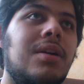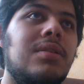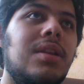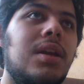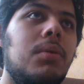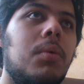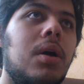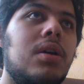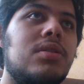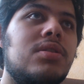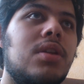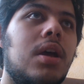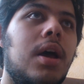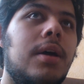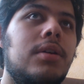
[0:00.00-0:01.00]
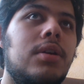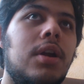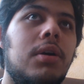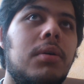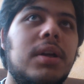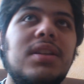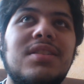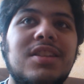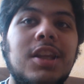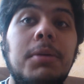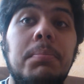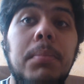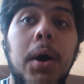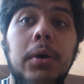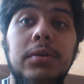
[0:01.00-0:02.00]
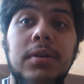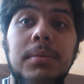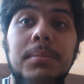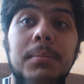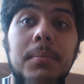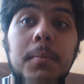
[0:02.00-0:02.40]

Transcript: only was, you know, in sleep mode.